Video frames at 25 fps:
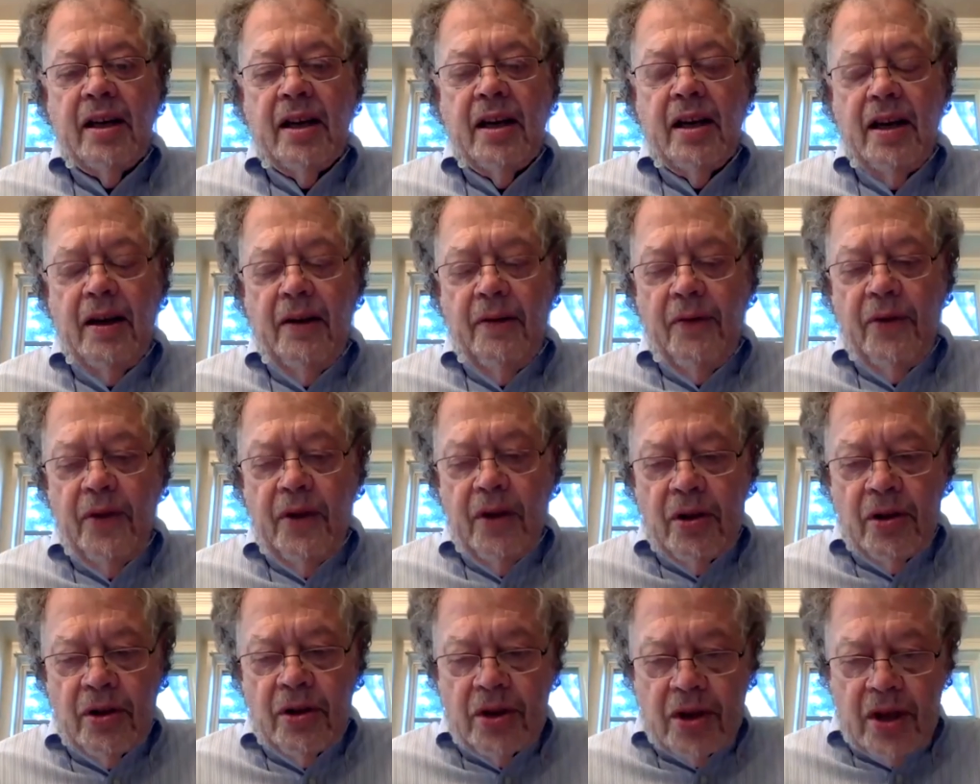He
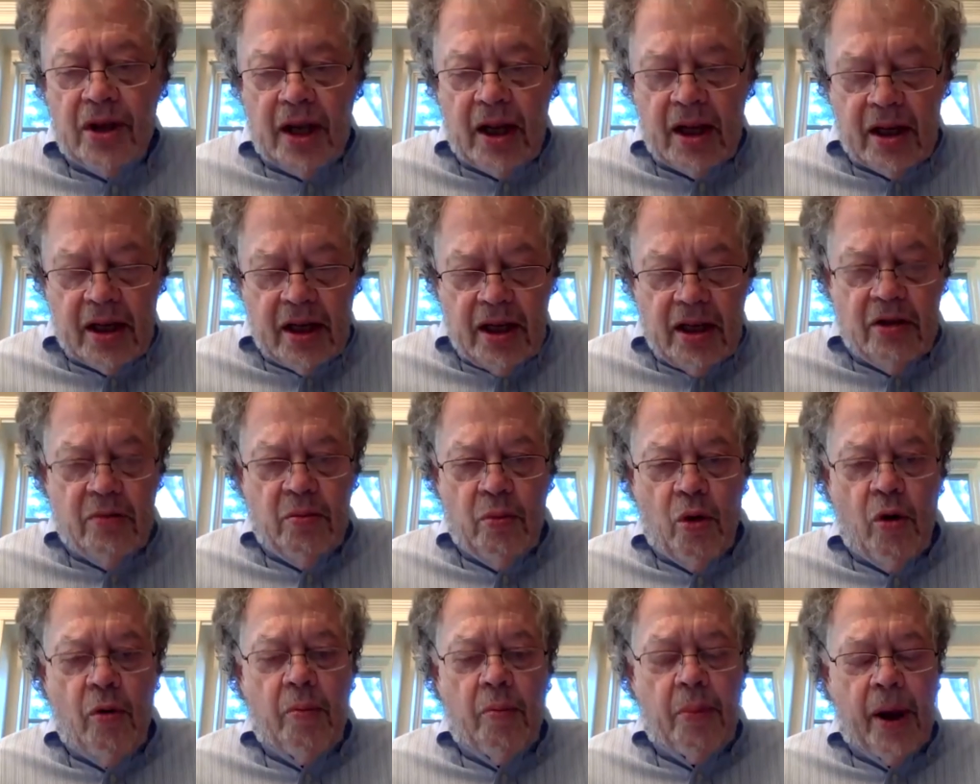feels that he's
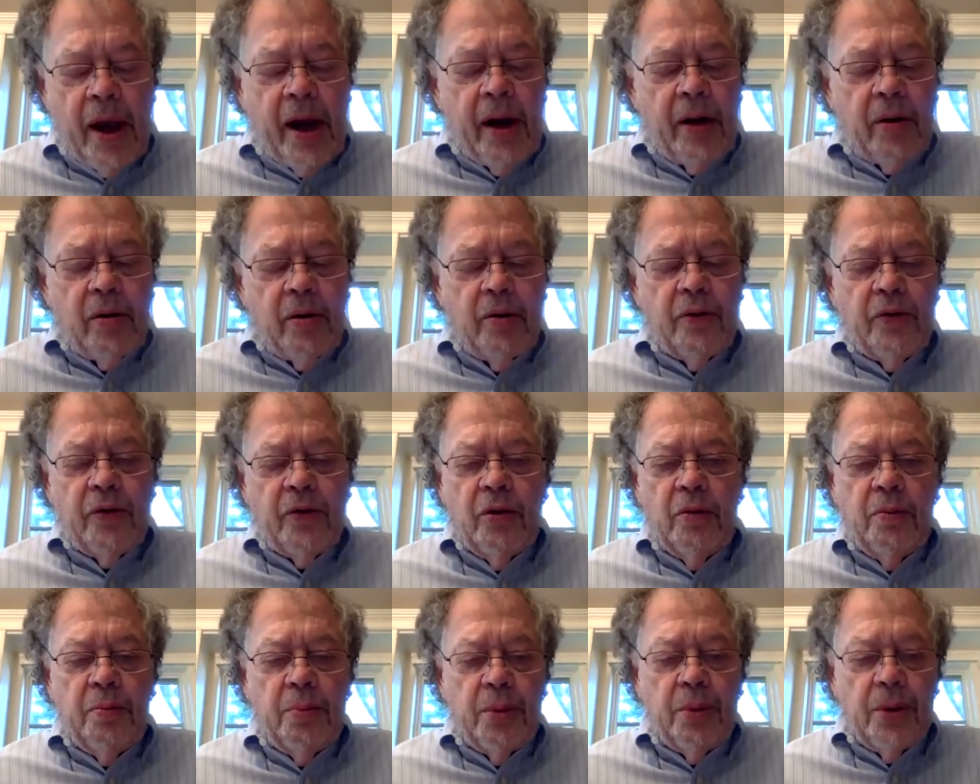more
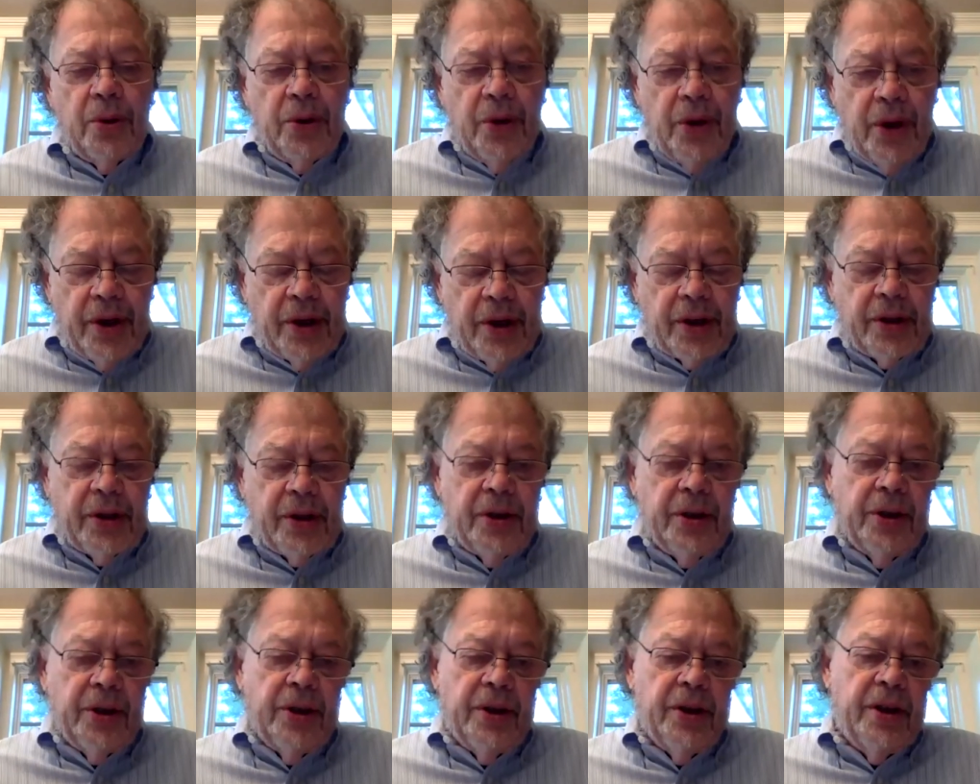powerful
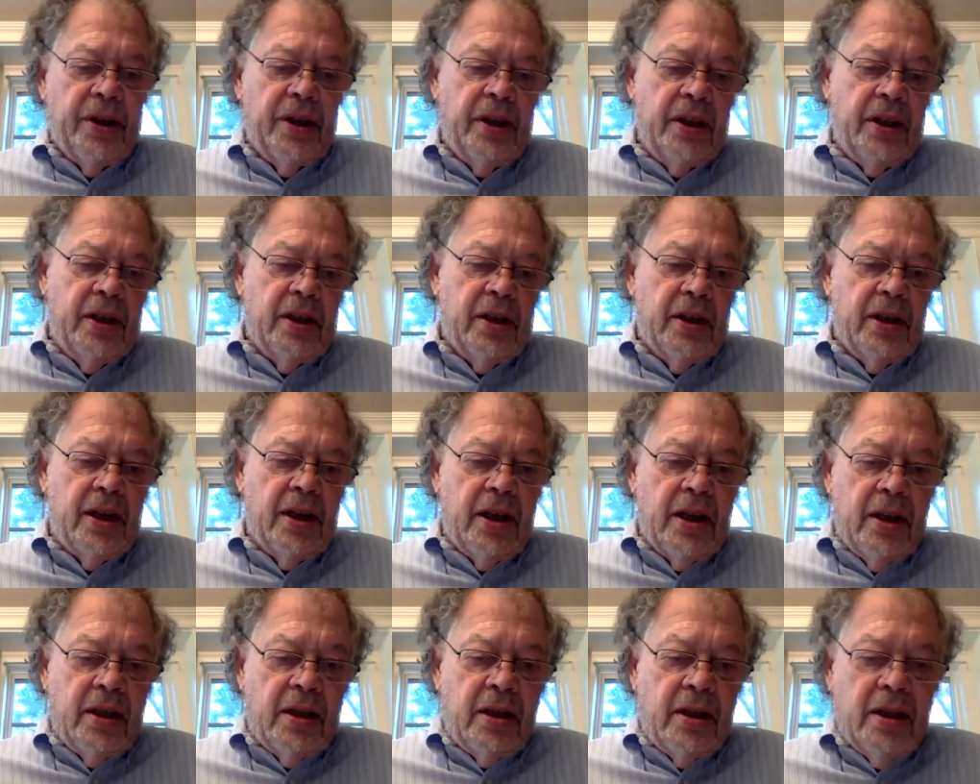politically,
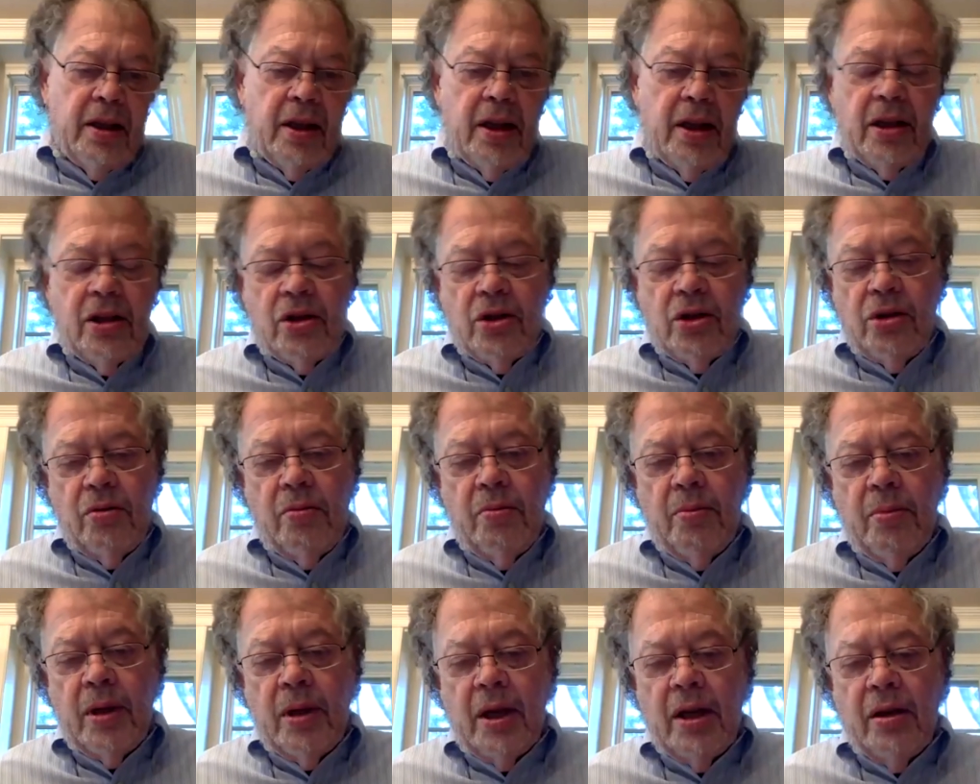and as you
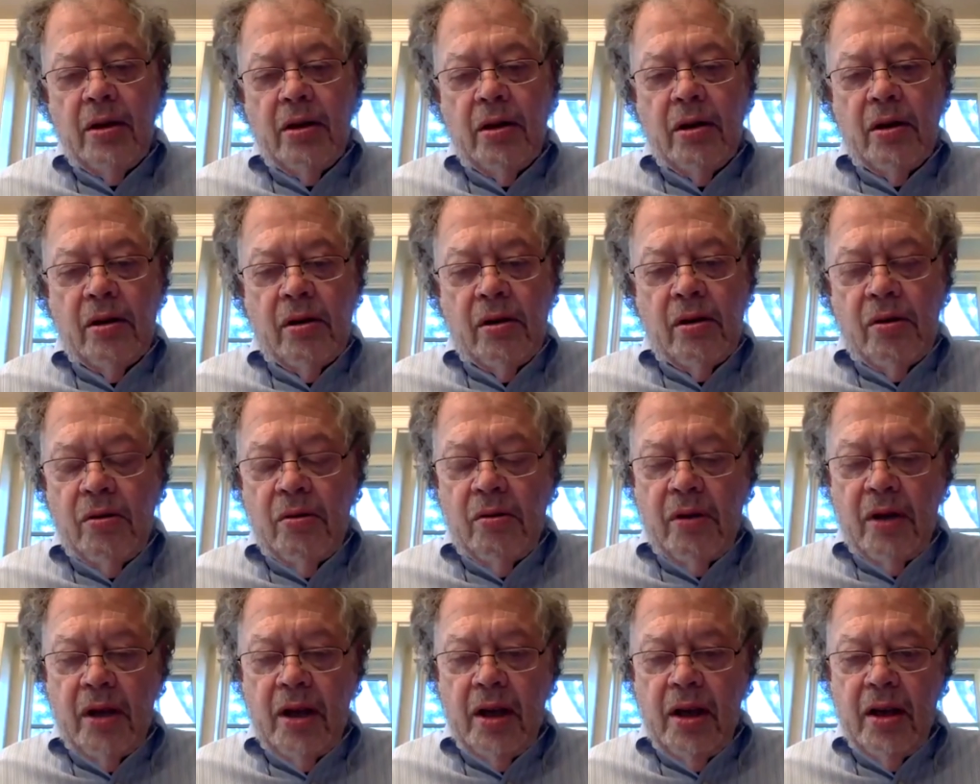may
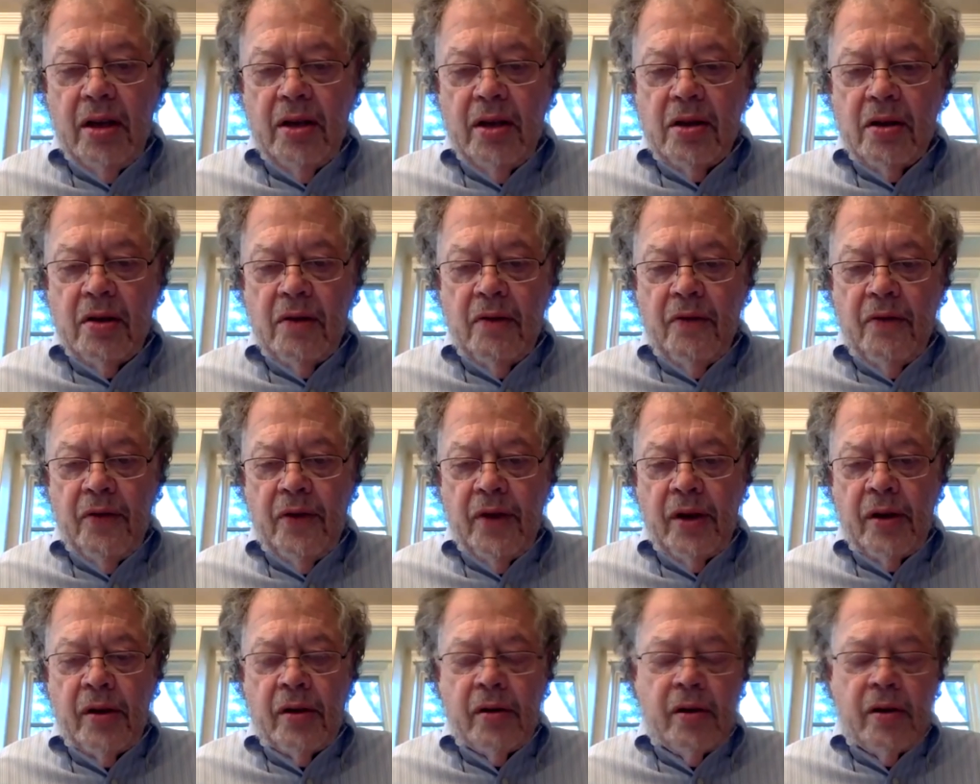know, he is a
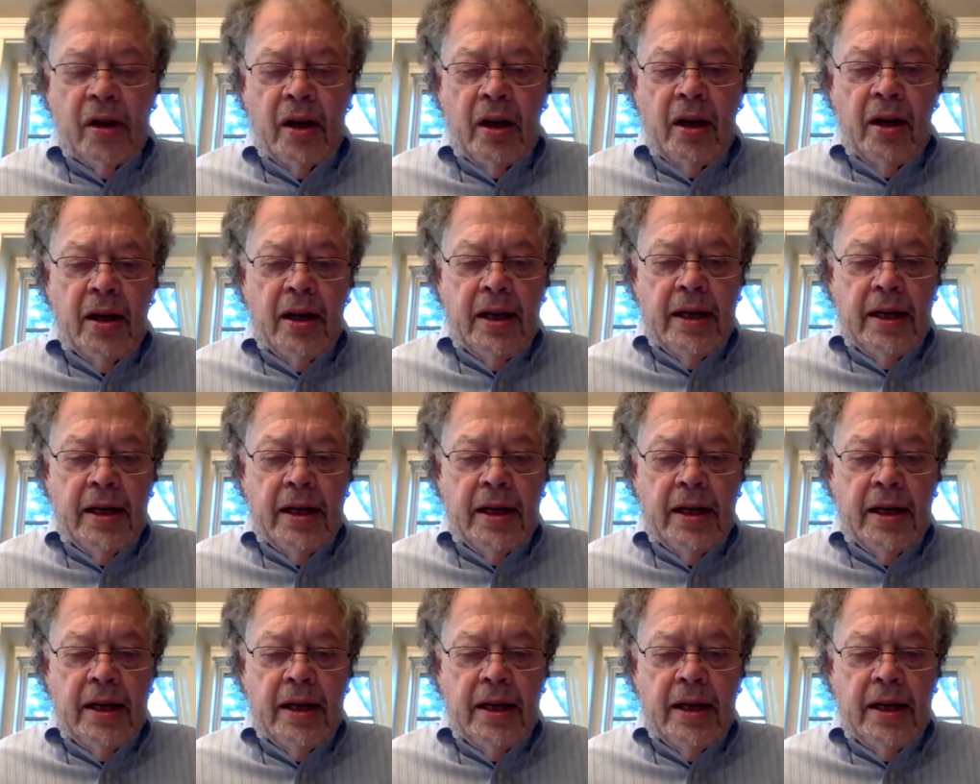very